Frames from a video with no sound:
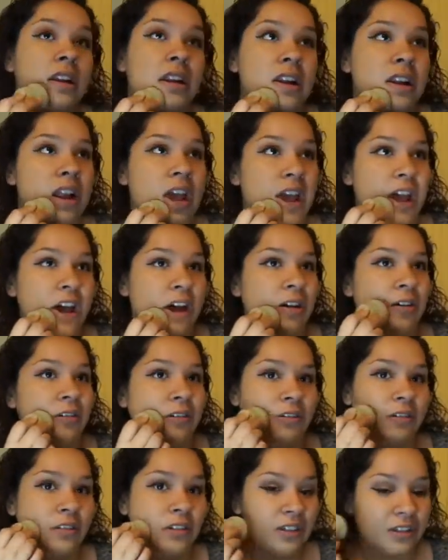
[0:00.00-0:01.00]

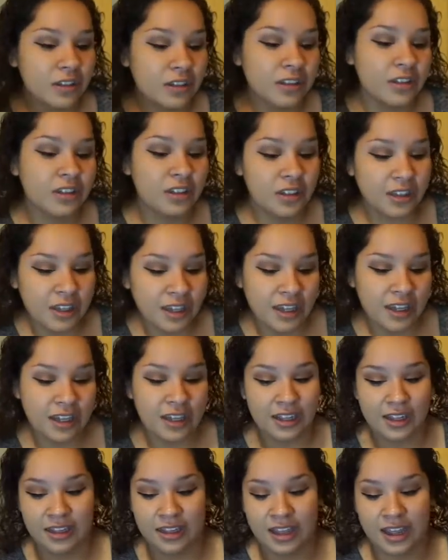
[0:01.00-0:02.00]
now to
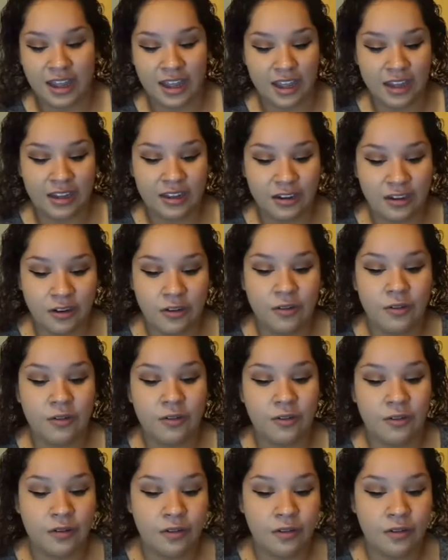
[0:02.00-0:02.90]
think that, you know,